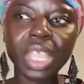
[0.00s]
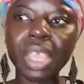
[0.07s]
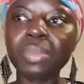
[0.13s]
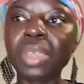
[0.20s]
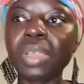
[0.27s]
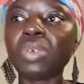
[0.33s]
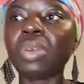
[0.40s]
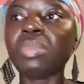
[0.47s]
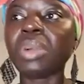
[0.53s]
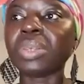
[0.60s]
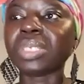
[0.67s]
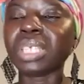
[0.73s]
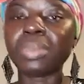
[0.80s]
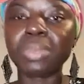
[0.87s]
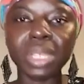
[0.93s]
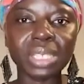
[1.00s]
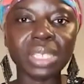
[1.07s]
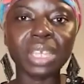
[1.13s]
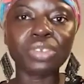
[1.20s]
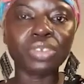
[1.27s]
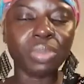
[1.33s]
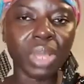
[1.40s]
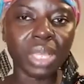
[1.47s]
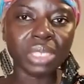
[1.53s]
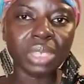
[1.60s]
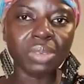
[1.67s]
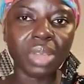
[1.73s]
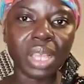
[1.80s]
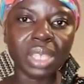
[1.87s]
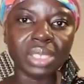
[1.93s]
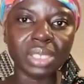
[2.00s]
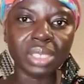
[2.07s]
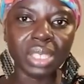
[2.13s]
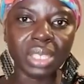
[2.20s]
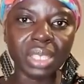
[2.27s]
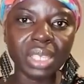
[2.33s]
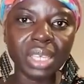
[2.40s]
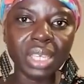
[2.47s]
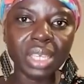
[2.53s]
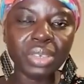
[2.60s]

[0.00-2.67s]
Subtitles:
And me uncle my tablet and no man's and waka say.